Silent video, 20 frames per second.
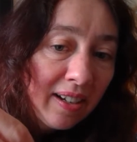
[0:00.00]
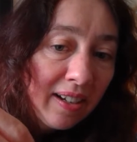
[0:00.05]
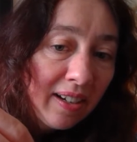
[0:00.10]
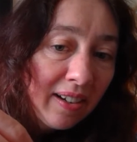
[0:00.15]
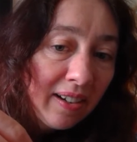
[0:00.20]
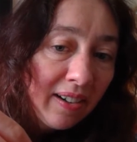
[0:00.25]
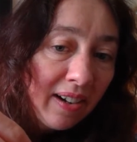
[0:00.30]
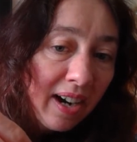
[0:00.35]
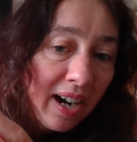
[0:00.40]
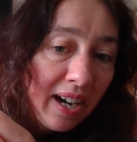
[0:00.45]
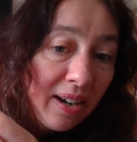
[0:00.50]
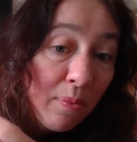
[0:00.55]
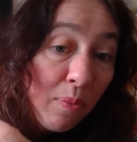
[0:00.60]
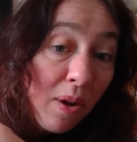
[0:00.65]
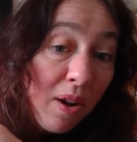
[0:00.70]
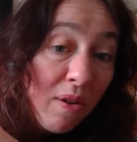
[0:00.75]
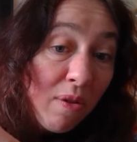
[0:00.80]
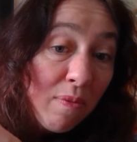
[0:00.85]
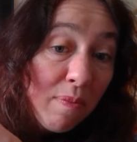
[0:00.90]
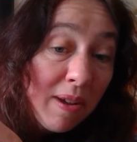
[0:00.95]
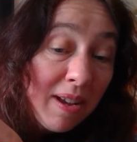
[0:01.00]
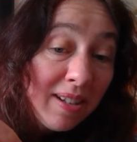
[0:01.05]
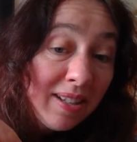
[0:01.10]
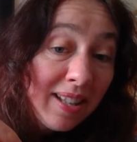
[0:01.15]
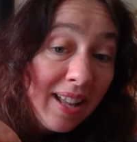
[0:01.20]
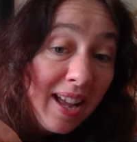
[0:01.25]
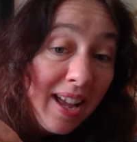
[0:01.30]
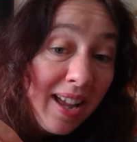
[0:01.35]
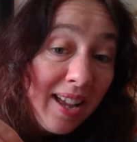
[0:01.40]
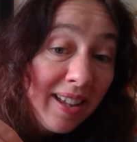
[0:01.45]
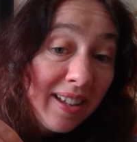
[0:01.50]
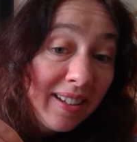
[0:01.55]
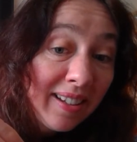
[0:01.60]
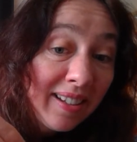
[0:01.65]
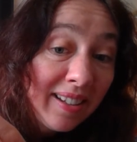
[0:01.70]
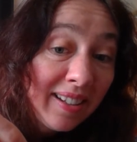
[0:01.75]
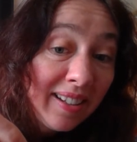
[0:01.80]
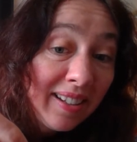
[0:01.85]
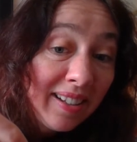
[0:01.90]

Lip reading: All right, we're almost there.